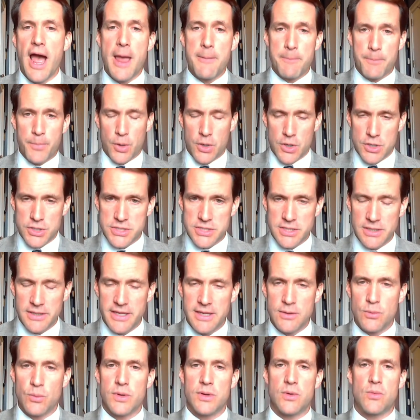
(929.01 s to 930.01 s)
I
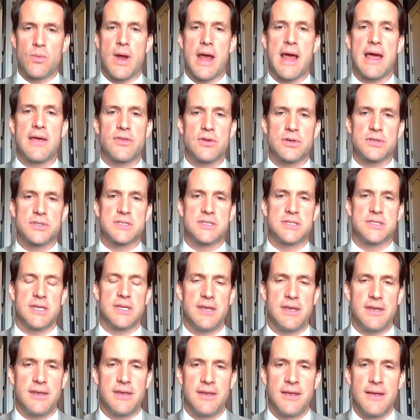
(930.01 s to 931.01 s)
personally would rather
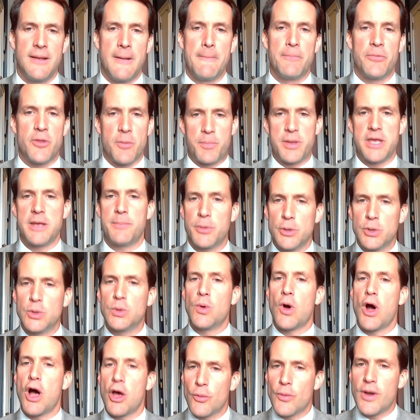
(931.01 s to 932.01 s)
see the people
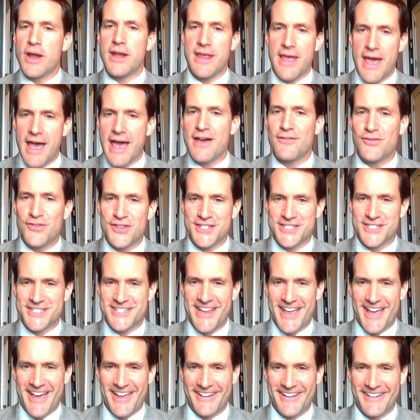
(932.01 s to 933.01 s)
who already have this
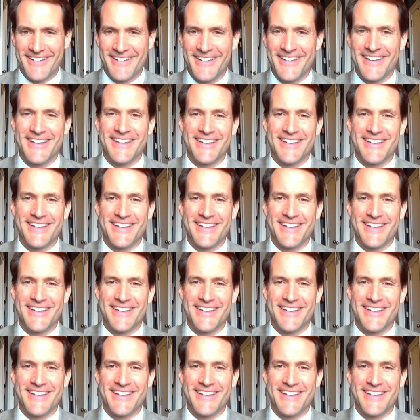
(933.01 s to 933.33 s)
data,